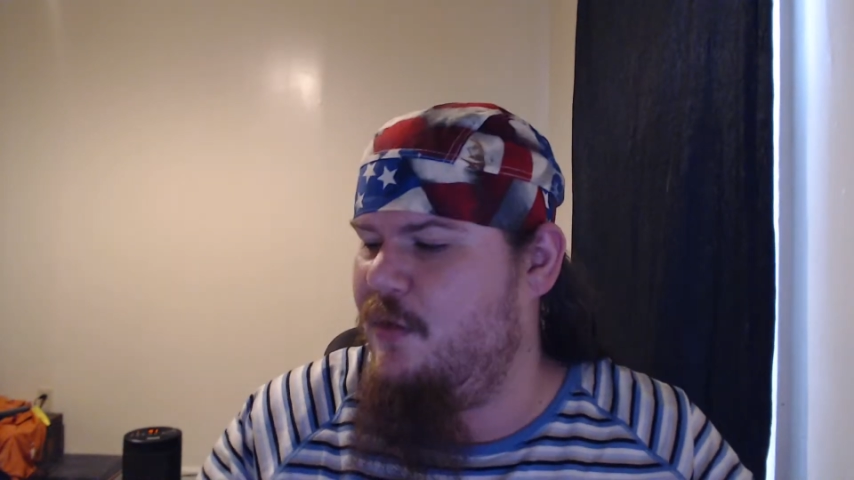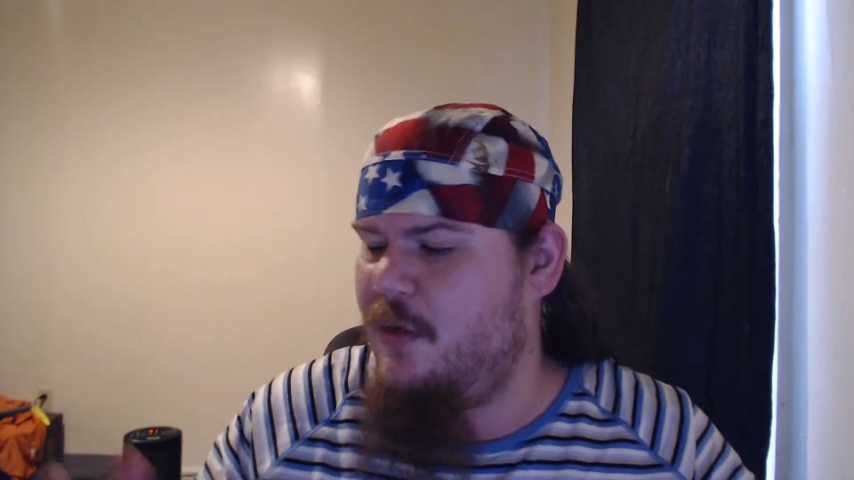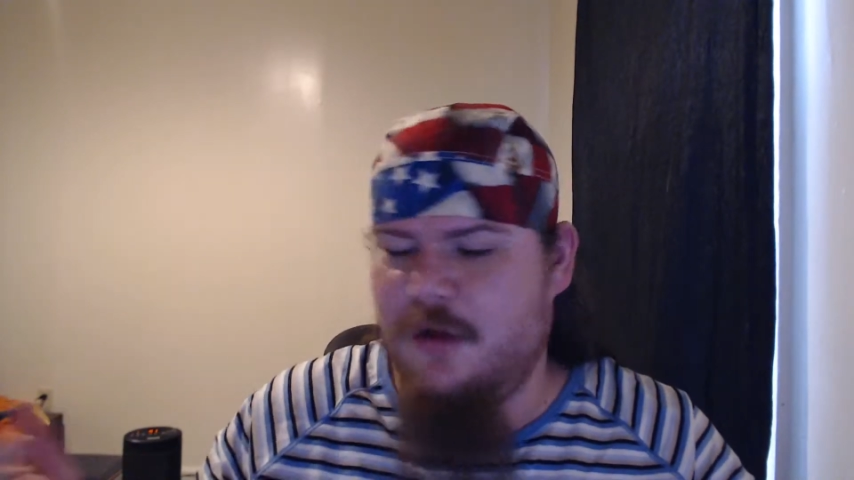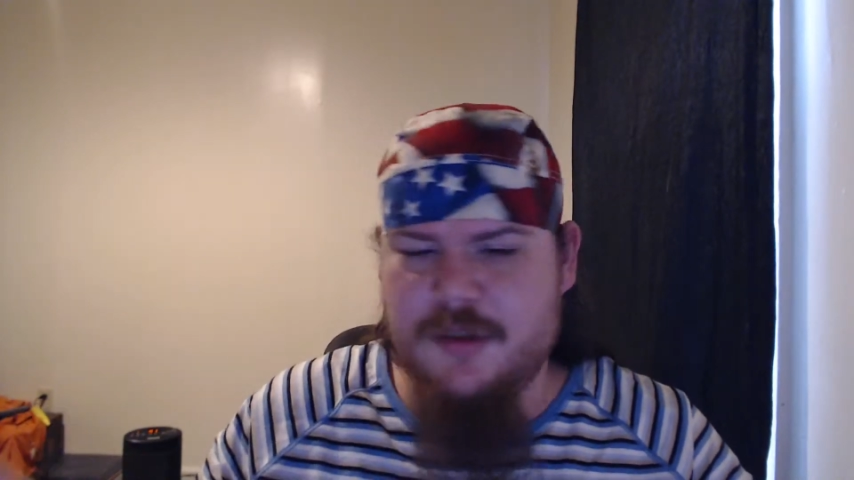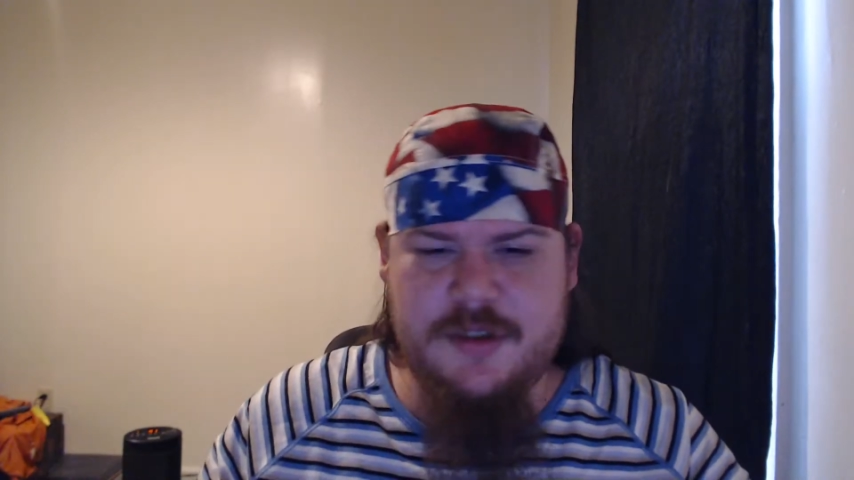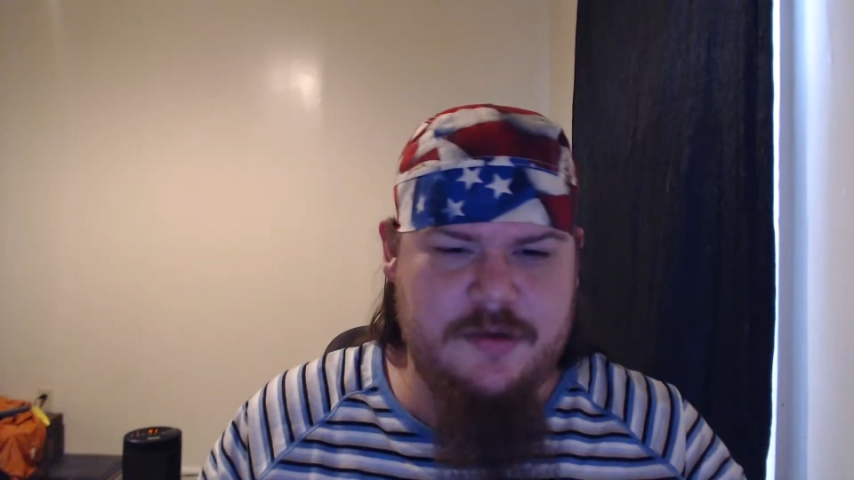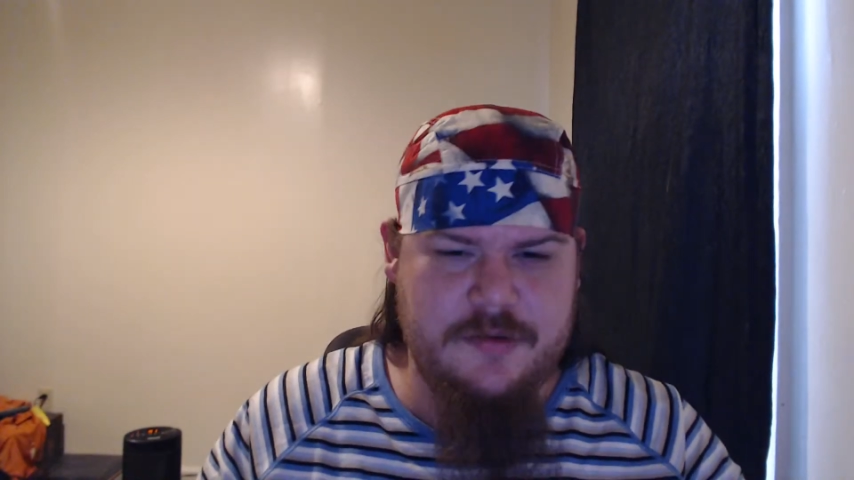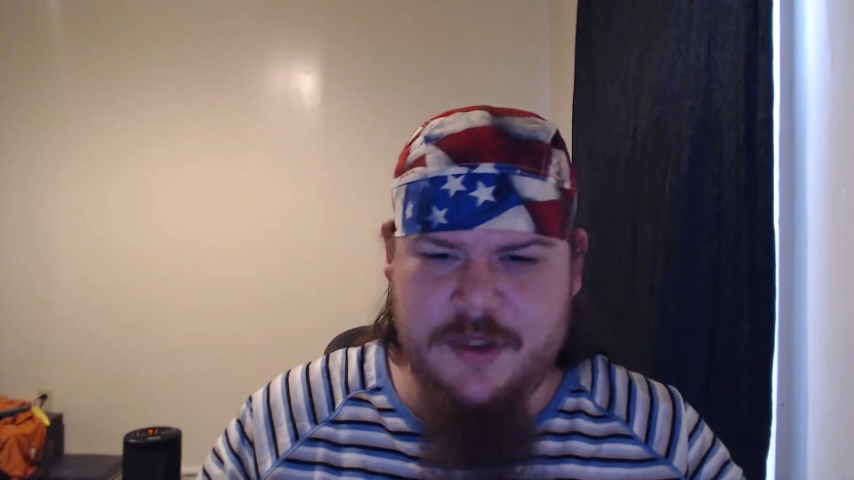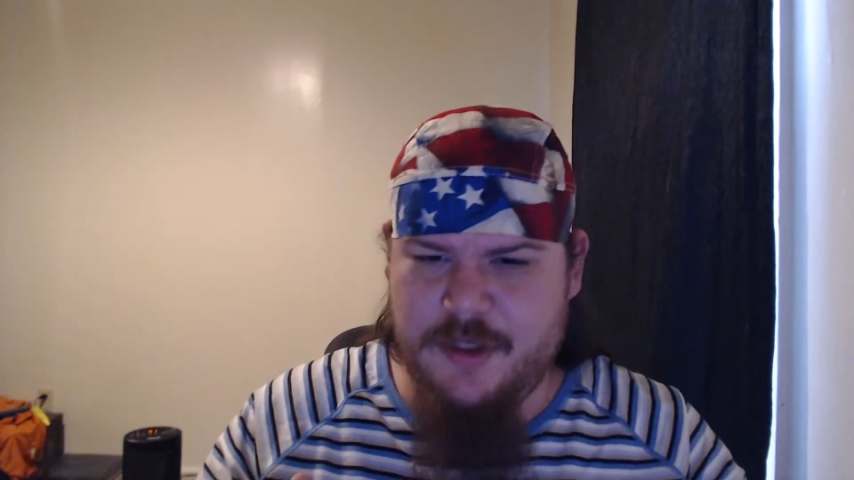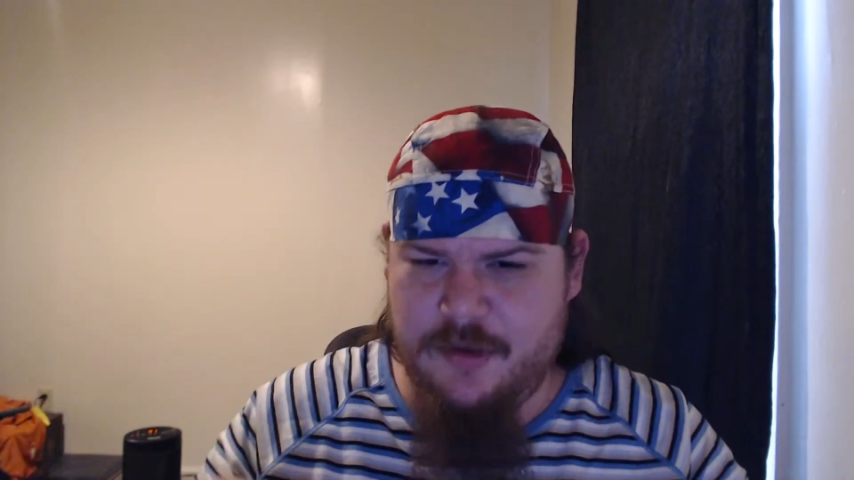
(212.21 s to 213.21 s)
Also,
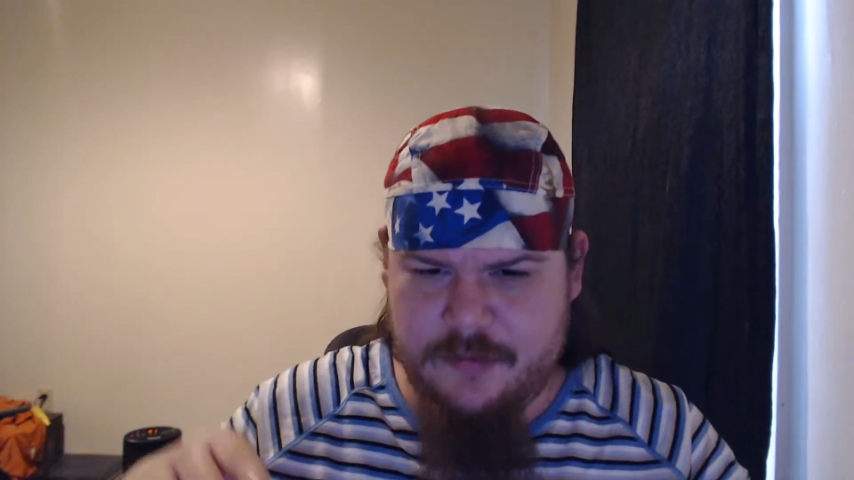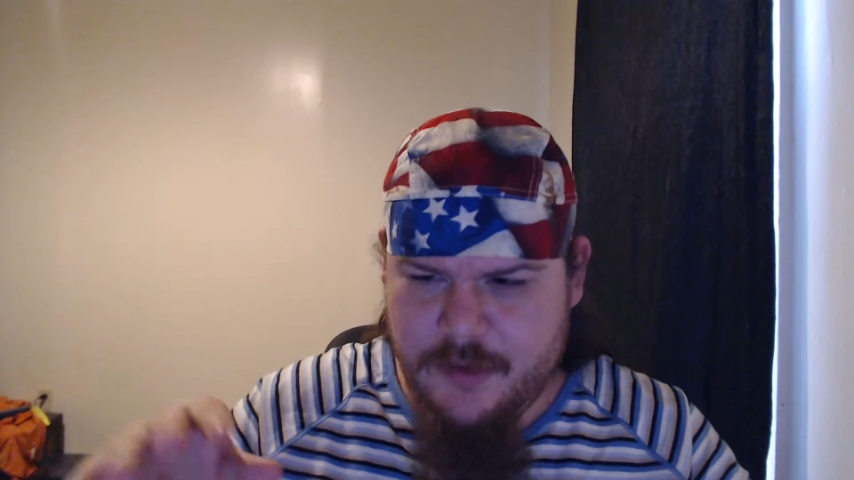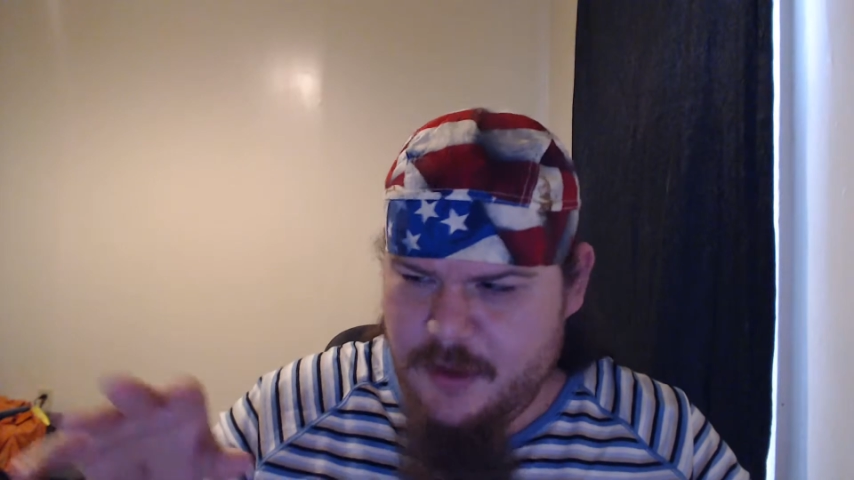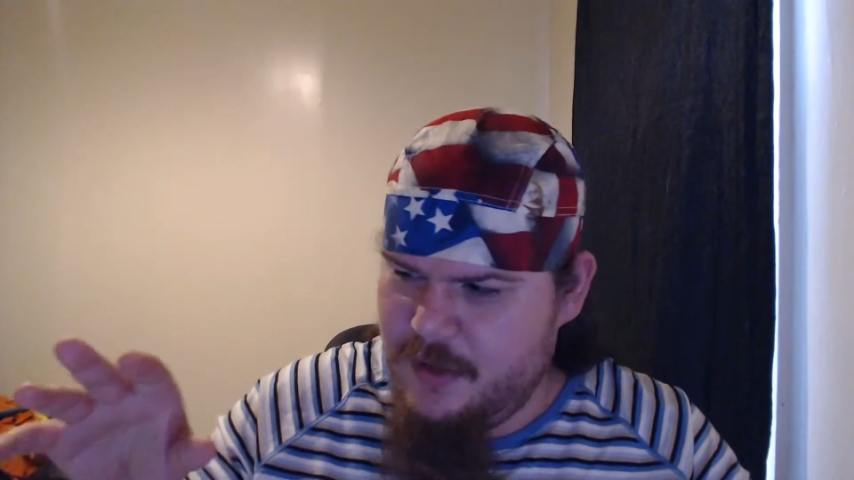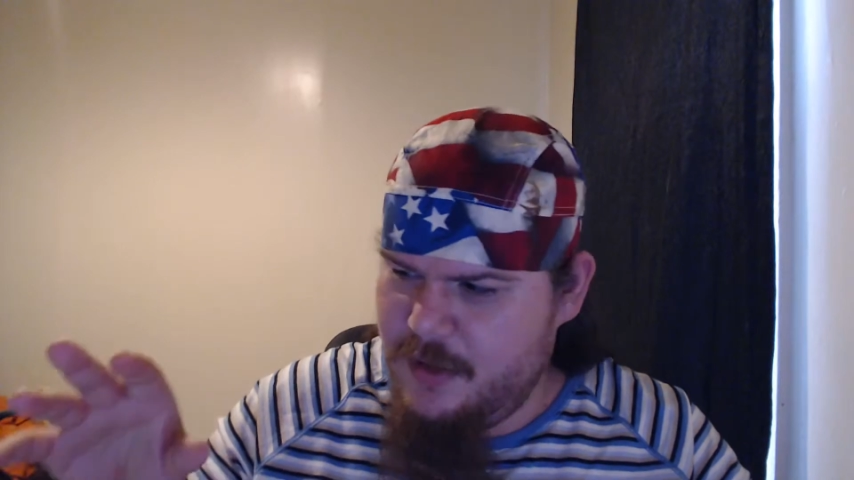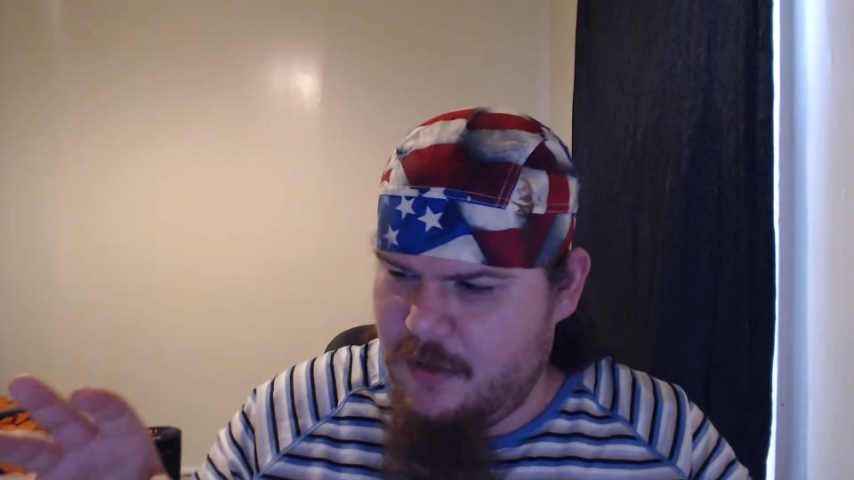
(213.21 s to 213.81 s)
the